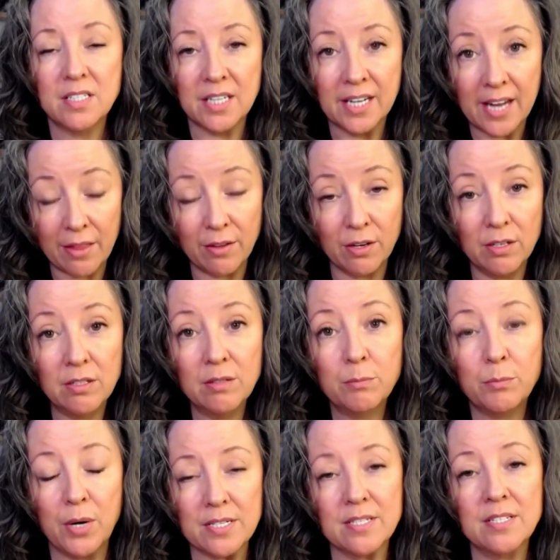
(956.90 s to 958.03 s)
together,
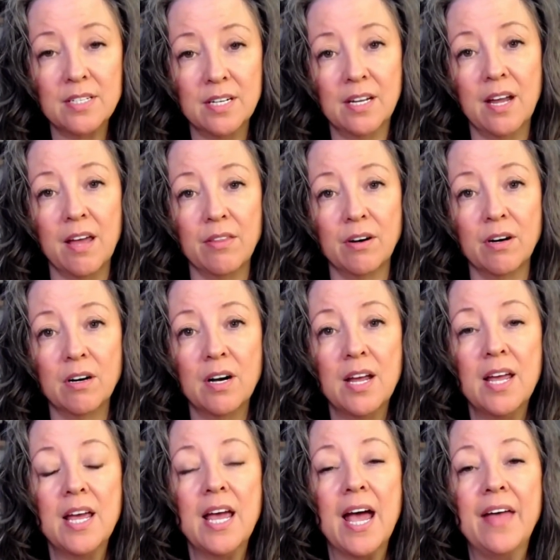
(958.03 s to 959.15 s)
present together.
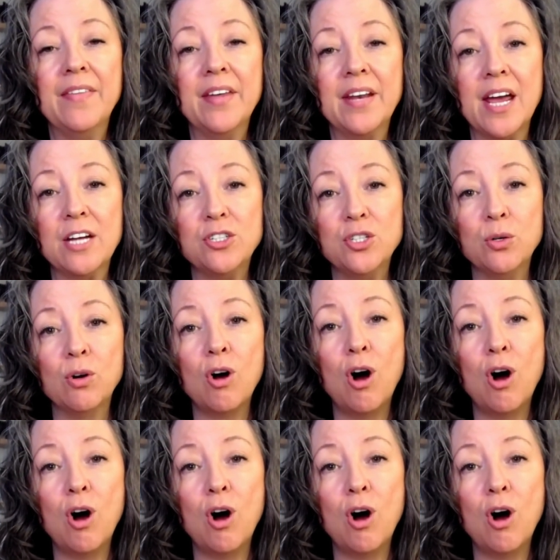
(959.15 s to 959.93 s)
And then as you